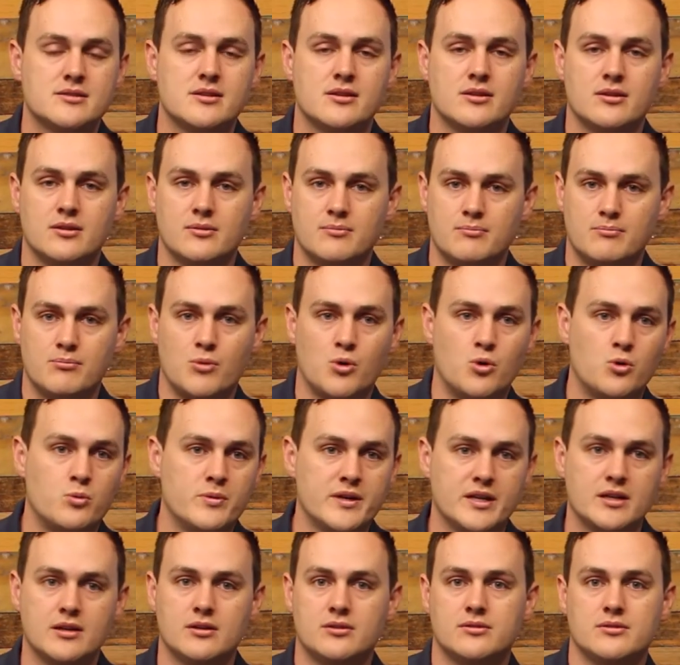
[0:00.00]
So the more
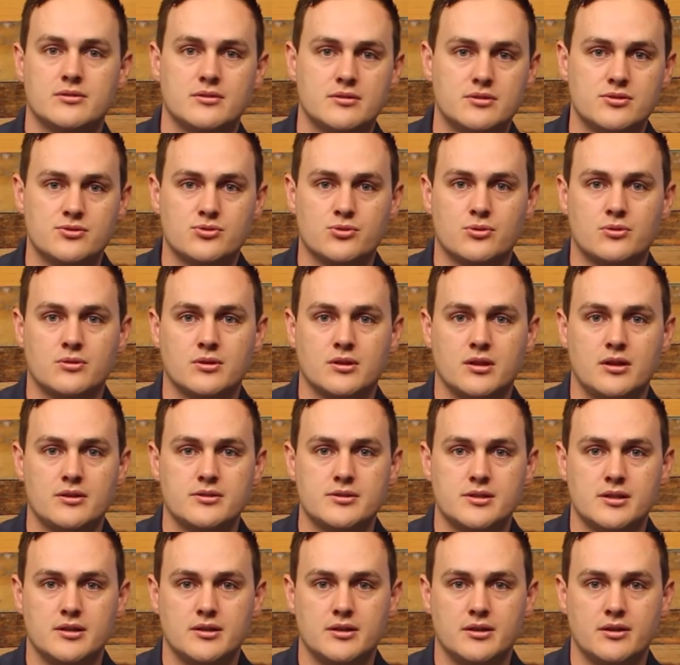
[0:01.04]
we draw
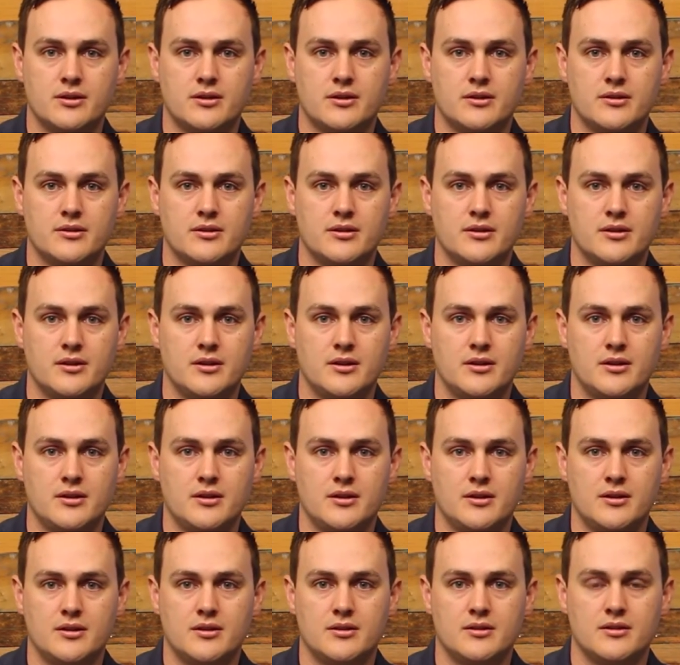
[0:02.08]
closer to God,
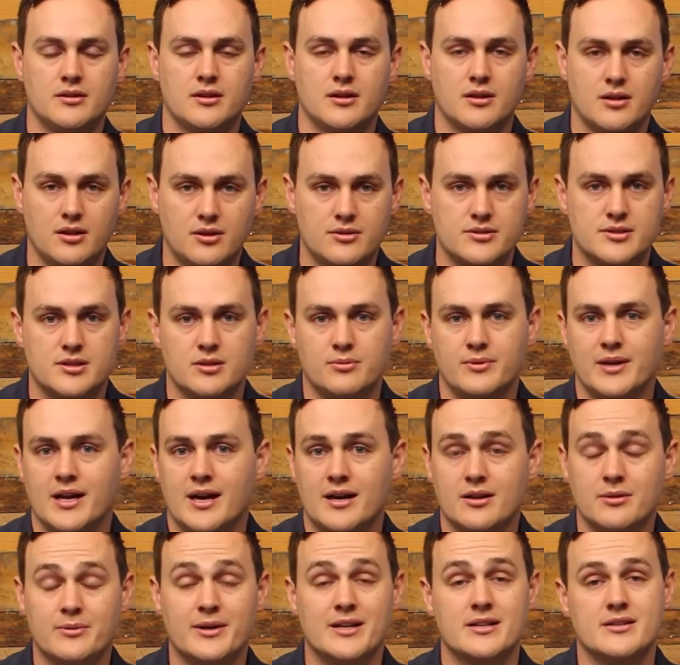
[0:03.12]
the closer we
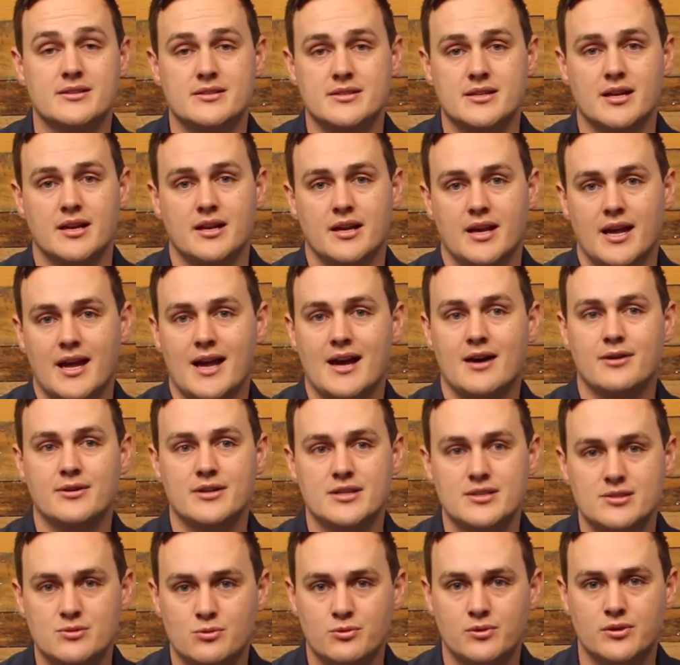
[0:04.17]
are to understanding how
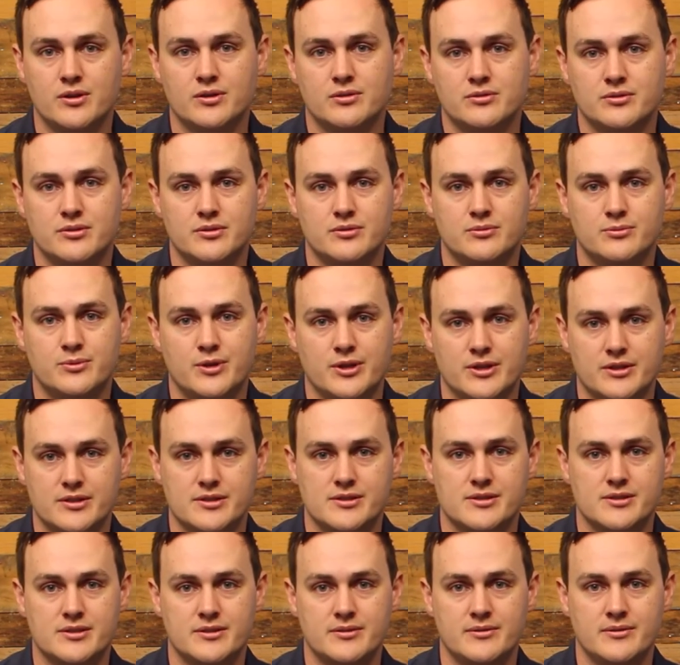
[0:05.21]
his world
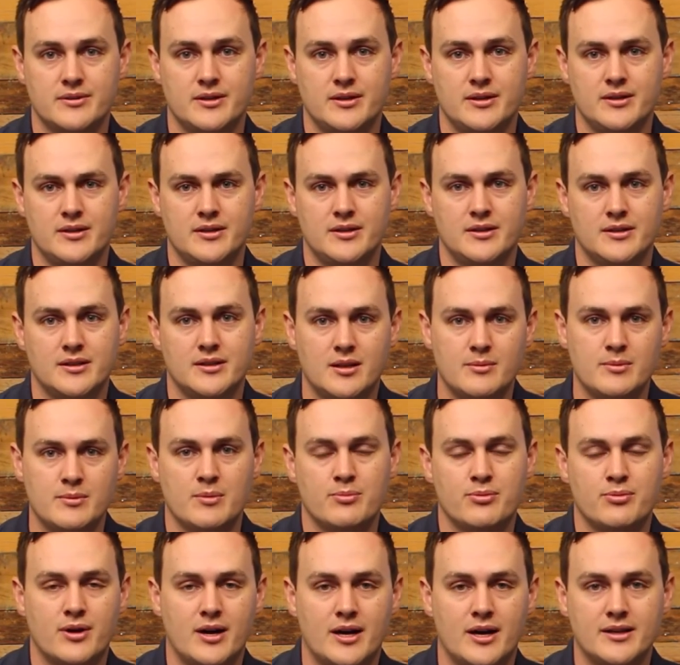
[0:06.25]
works. Let me
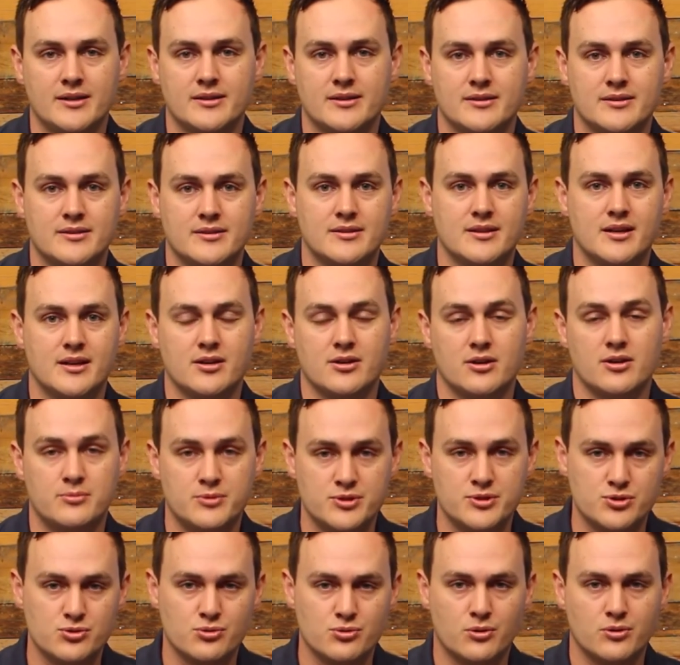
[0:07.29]
pray that God
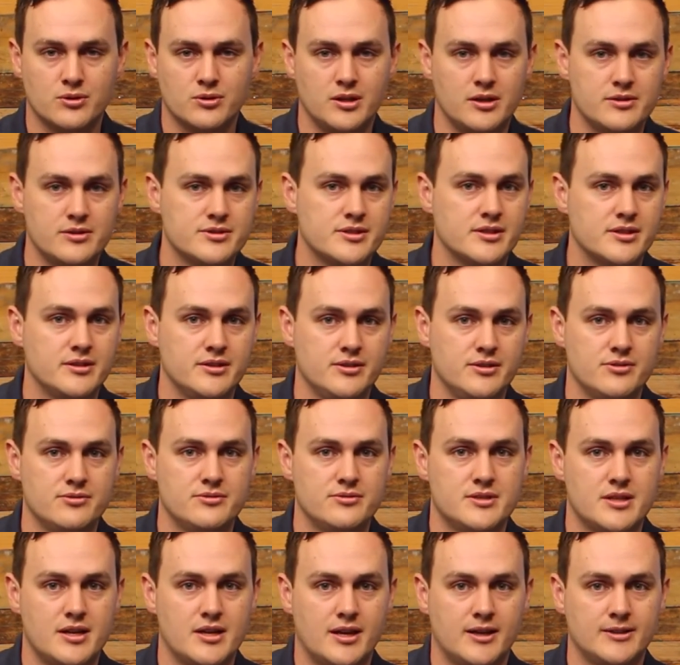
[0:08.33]
will draw closer to you
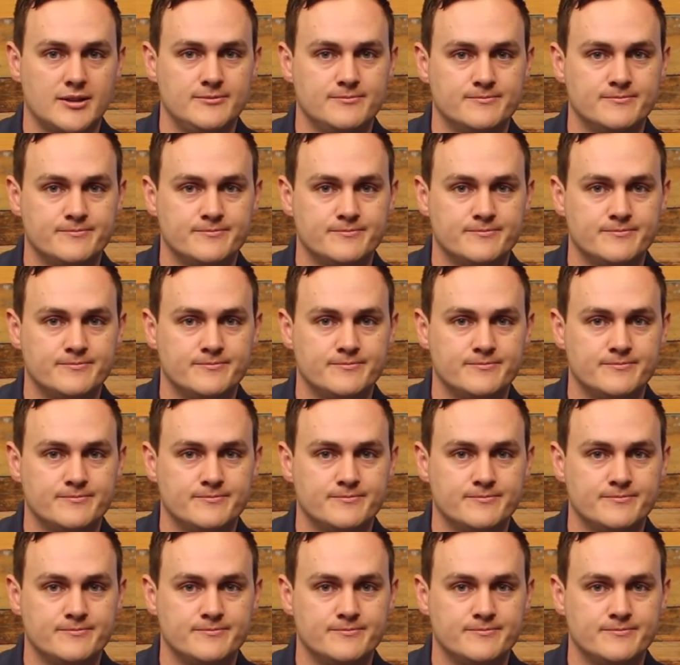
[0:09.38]
today.